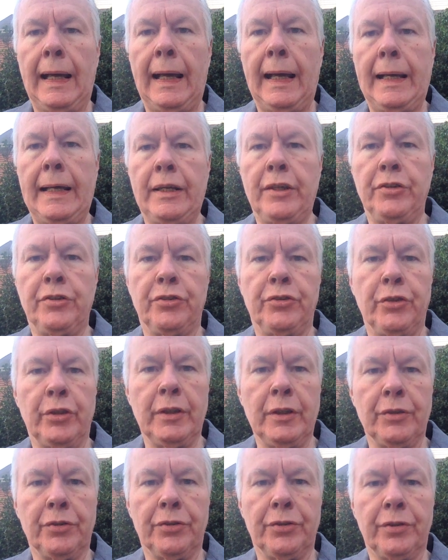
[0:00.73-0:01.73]
Hey
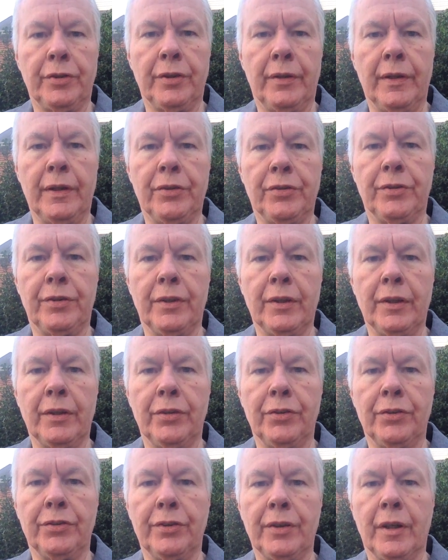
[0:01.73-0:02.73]
students, this
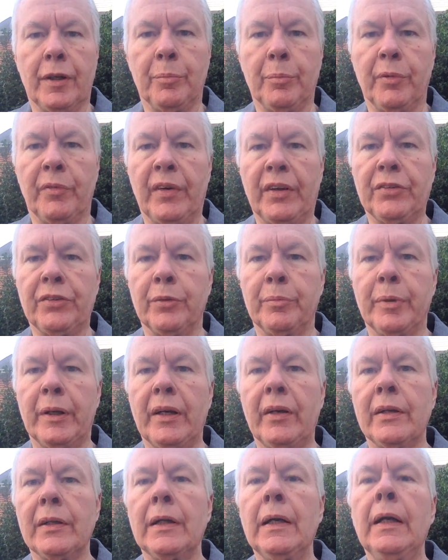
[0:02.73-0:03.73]
is Professor
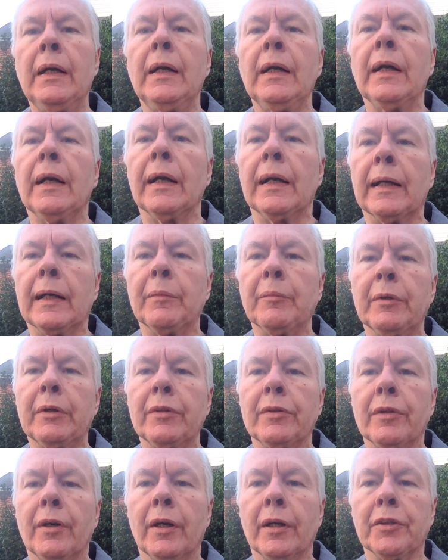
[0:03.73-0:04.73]
Barrett, and I'm going
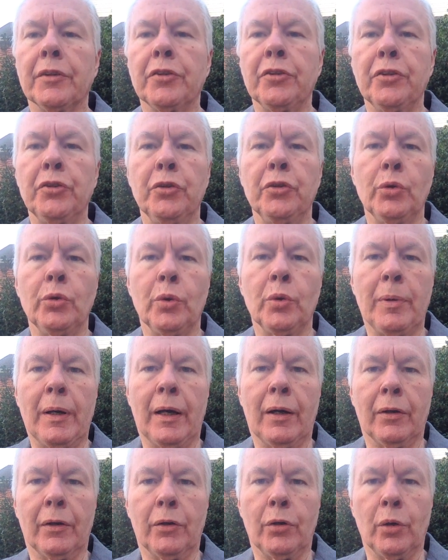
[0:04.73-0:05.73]
to talk to you
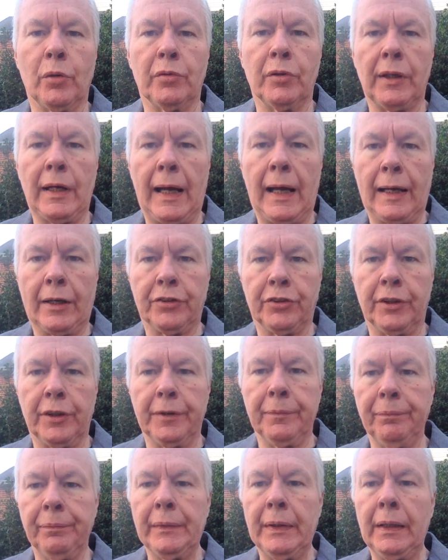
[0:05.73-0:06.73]
about covert
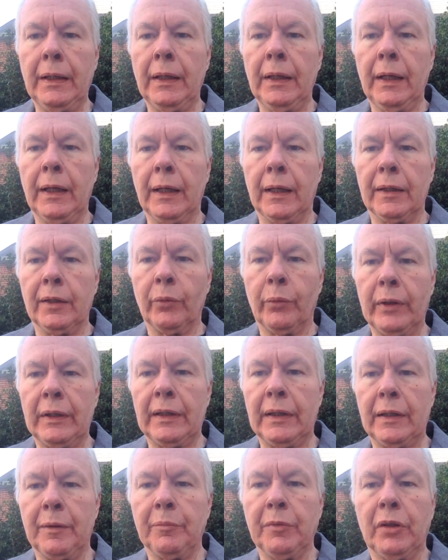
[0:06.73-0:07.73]
action. And the way
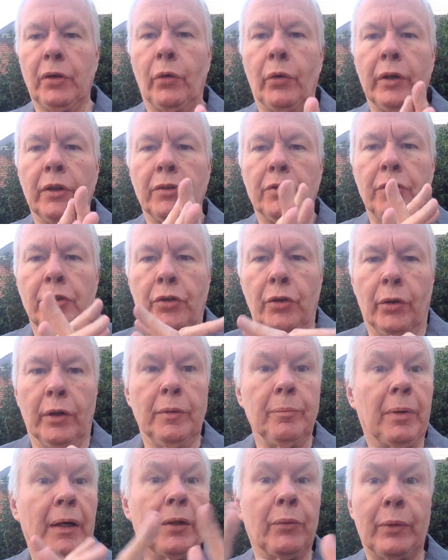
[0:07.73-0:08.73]
that I'm going to do
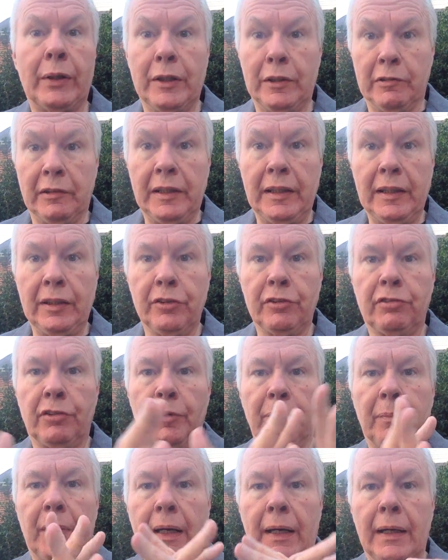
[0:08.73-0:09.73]
it, by the way, greetings
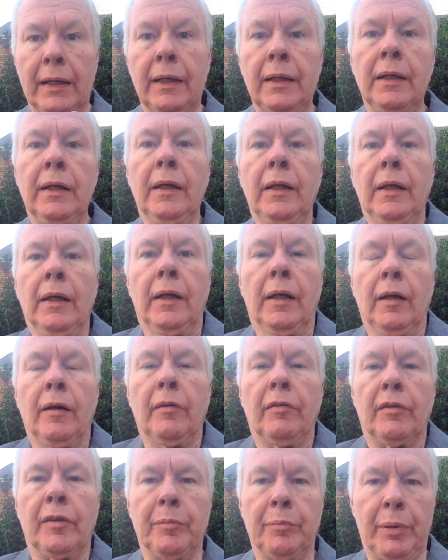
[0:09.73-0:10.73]
from my
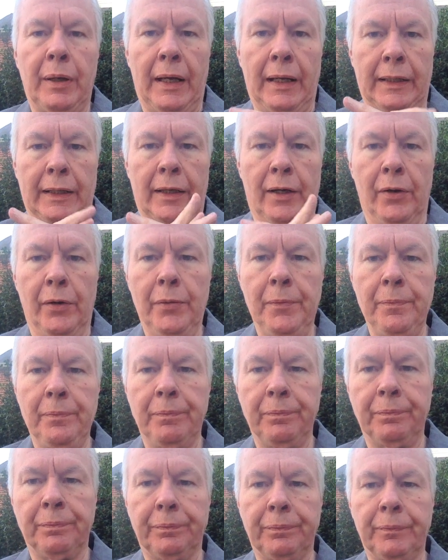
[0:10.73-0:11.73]
front patio.
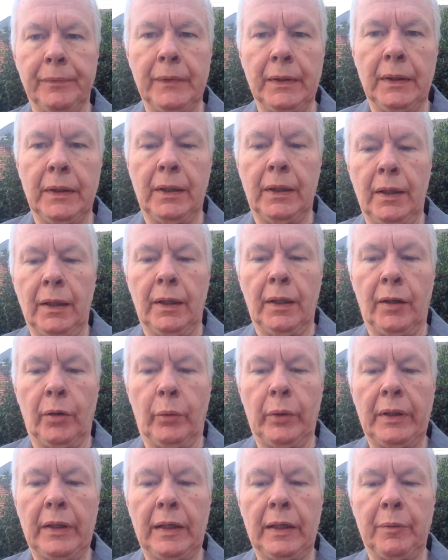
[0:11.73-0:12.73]
The
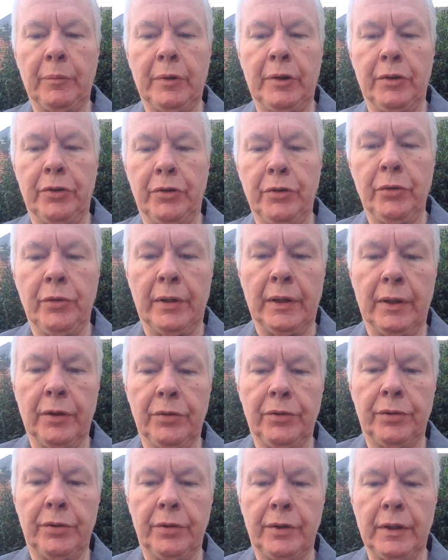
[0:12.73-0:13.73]
way that I'm going to do
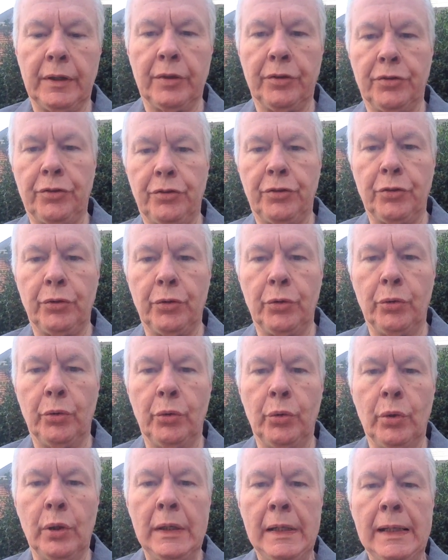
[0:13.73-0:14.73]
this is
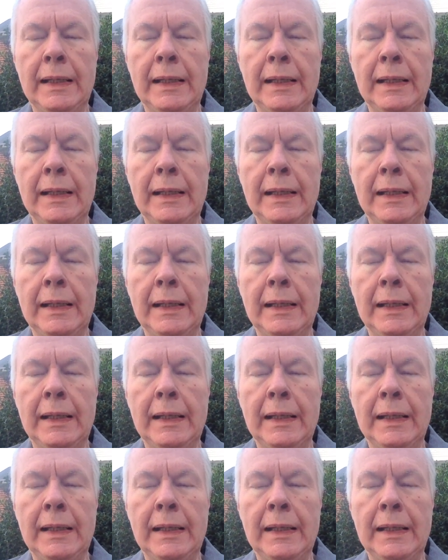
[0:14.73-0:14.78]
to